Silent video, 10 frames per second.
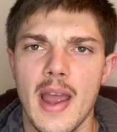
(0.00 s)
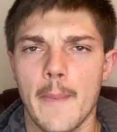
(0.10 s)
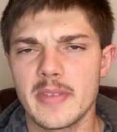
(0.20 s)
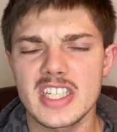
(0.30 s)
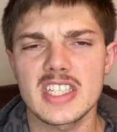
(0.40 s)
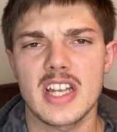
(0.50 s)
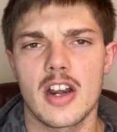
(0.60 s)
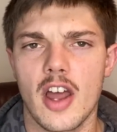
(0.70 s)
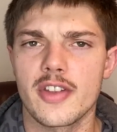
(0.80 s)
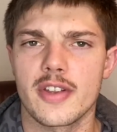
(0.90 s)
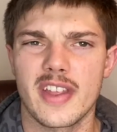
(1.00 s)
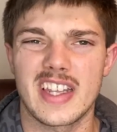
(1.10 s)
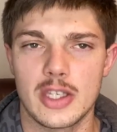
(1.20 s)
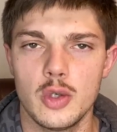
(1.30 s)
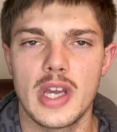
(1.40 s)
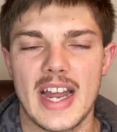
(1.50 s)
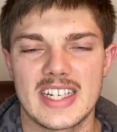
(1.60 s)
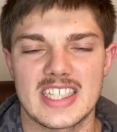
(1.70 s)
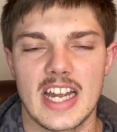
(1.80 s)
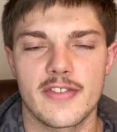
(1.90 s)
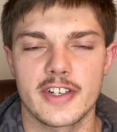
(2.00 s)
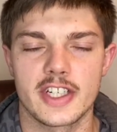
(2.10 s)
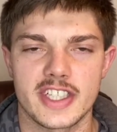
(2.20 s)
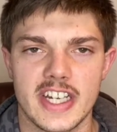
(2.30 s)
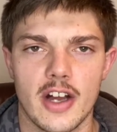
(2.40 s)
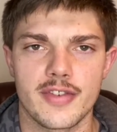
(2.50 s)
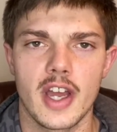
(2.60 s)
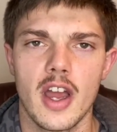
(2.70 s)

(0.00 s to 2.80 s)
And this is another thing that you kind of set for yourself.